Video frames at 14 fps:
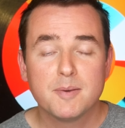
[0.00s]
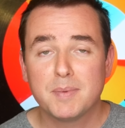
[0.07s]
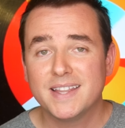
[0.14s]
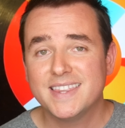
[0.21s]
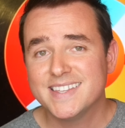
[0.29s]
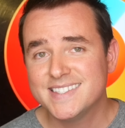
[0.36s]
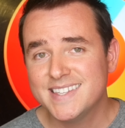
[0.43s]

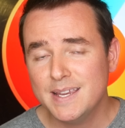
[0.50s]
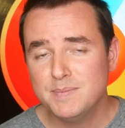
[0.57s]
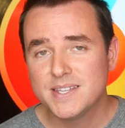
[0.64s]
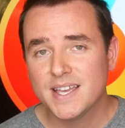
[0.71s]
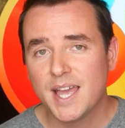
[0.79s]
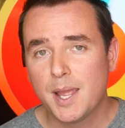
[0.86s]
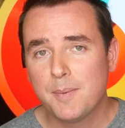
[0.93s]
but at the same
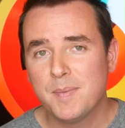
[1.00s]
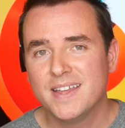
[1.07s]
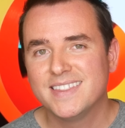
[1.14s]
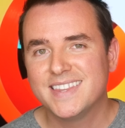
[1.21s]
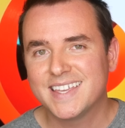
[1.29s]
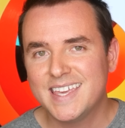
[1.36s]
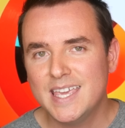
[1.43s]
time,
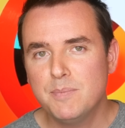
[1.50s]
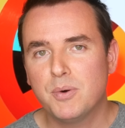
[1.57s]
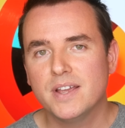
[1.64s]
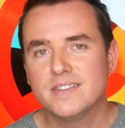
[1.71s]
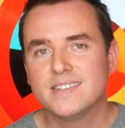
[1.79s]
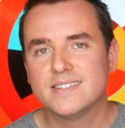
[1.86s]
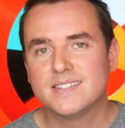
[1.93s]
the key
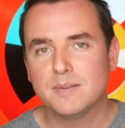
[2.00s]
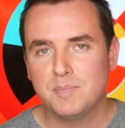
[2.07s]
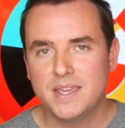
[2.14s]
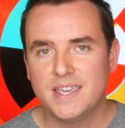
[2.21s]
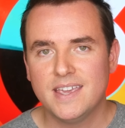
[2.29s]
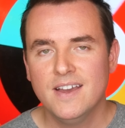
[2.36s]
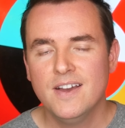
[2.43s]
presses to
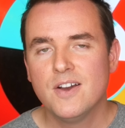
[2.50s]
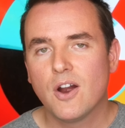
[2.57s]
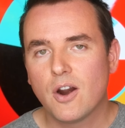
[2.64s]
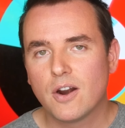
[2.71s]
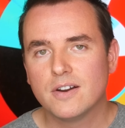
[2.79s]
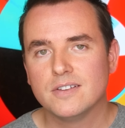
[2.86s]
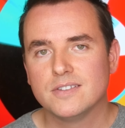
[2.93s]
me
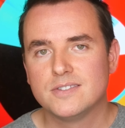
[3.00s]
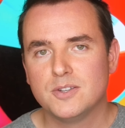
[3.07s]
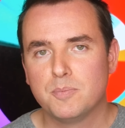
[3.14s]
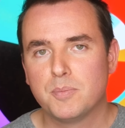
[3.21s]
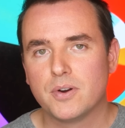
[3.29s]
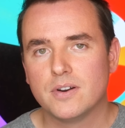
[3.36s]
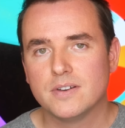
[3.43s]
aren't
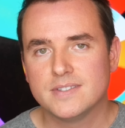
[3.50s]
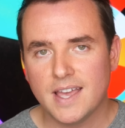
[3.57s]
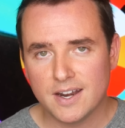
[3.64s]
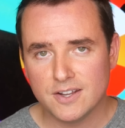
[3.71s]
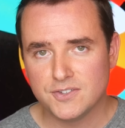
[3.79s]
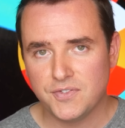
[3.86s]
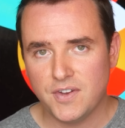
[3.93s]
super
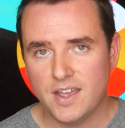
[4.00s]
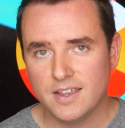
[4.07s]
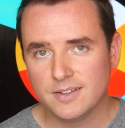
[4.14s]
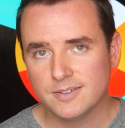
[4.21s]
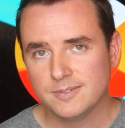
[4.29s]
satisfying.